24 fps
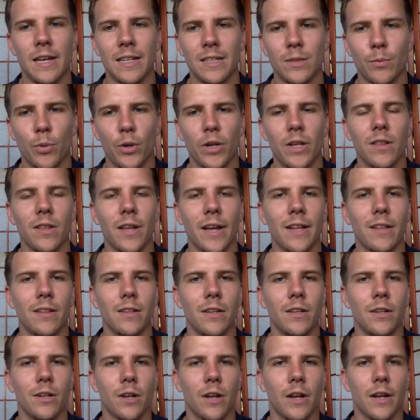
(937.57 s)
it's pretty
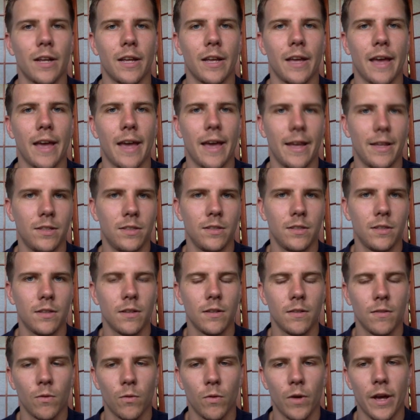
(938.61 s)
likely you're going to get heads,
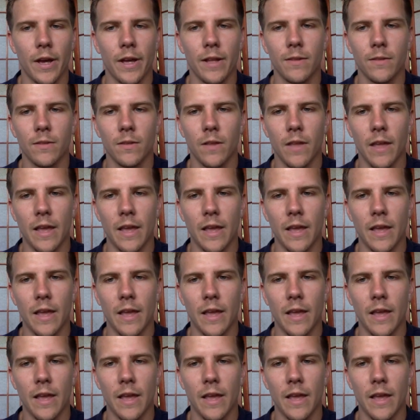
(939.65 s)
right?